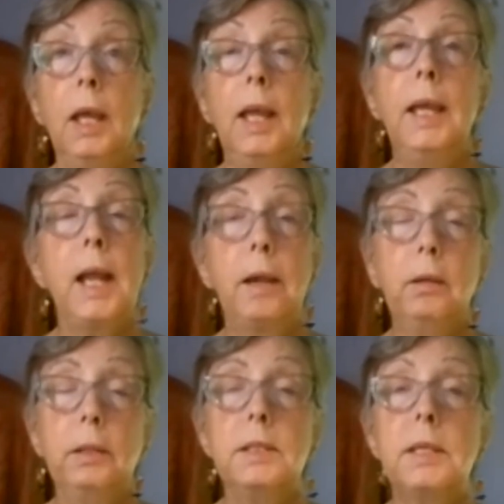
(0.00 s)
In
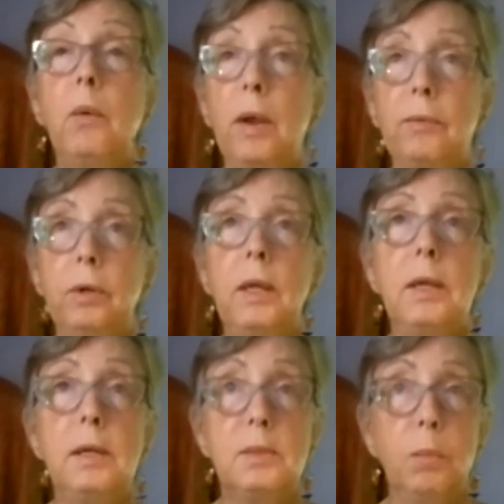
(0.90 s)
Ireland, however,
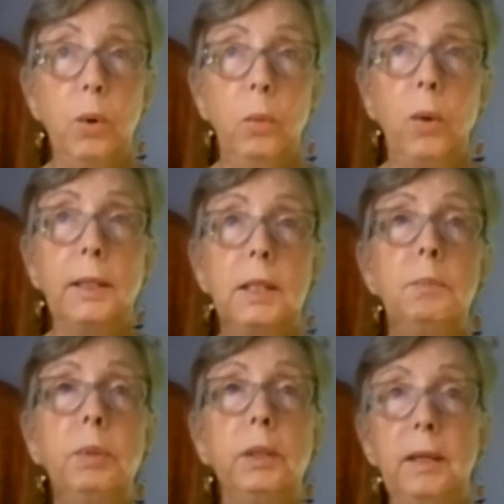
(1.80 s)
it is more widely
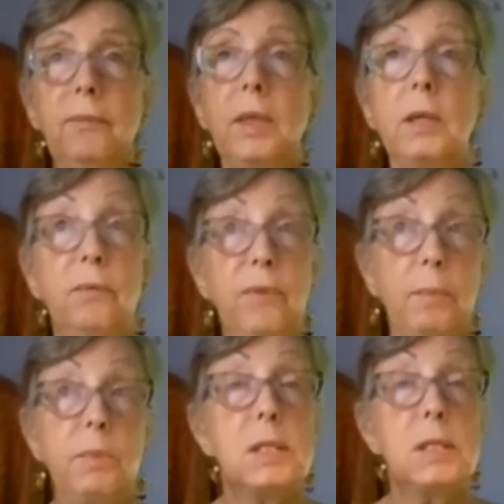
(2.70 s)
believed that
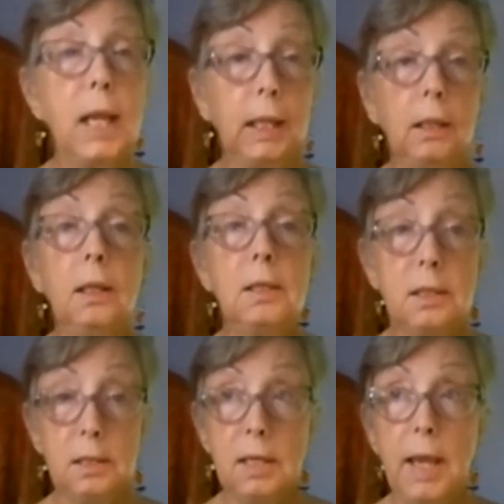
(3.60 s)
November 2nd is
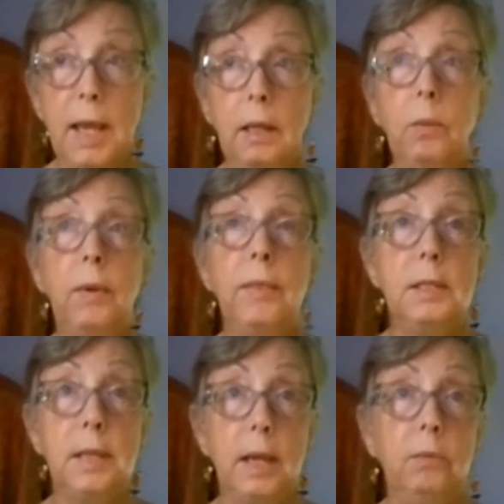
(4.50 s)
the day when the
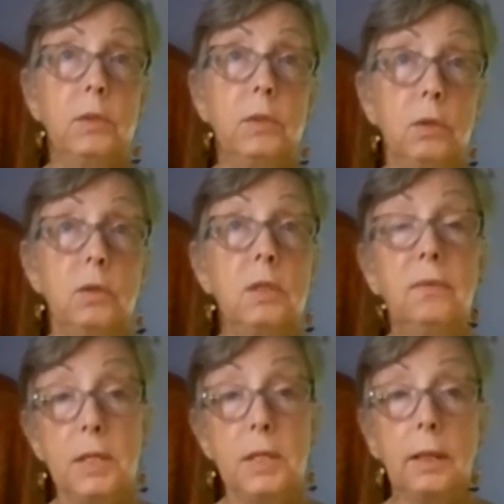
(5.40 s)
dead return to
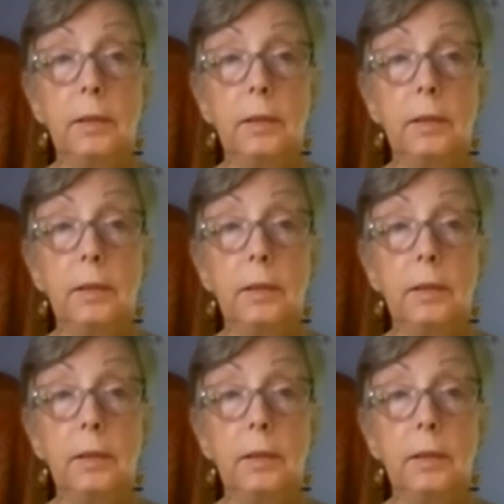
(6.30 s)
visit.